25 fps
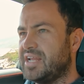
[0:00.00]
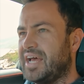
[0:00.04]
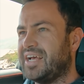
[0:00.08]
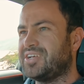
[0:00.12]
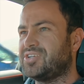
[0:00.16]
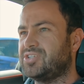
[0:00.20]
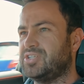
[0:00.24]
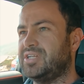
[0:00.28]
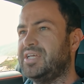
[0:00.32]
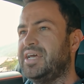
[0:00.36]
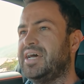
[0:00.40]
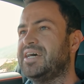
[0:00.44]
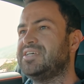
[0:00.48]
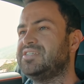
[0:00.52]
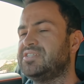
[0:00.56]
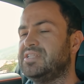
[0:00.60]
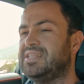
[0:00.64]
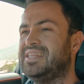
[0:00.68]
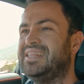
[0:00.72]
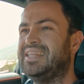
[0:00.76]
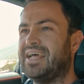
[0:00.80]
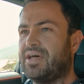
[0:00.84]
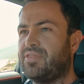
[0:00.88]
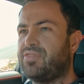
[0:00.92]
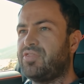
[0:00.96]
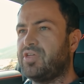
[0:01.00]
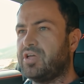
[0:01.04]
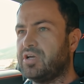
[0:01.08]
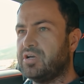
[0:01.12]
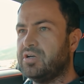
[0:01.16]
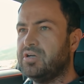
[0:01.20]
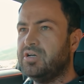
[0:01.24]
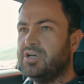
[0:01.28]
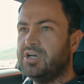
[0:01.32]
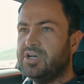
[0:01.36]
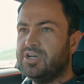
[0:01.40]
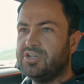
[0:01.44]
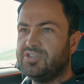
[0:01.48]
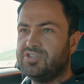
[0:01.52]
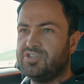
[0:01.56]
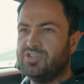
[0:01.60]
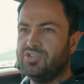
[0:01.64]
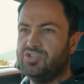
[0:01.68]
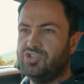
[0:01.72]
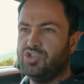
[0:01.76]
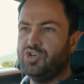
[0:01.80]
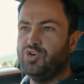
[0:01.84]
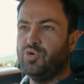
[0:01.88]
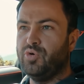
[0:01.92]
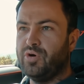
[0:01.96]
it actually has nothing
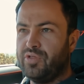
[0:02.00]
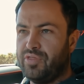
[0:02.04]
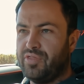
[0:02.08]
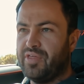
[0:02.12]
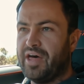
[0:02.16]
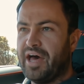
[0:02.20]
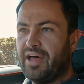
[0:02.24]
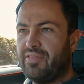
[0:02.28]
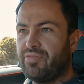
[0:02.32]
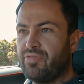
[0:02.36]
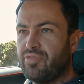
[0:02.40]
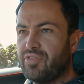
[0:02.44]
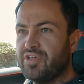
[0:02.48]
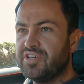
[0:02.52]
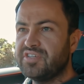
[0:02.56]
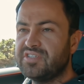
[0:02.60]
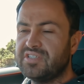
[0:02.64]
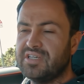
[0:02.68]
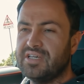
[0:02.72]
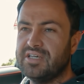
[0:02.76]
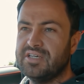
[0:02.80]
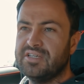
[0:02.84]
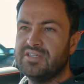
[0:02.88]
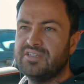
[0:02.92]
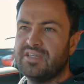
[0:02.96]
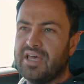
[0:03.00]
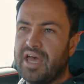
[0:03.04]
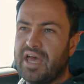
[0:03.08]
to do with that. This is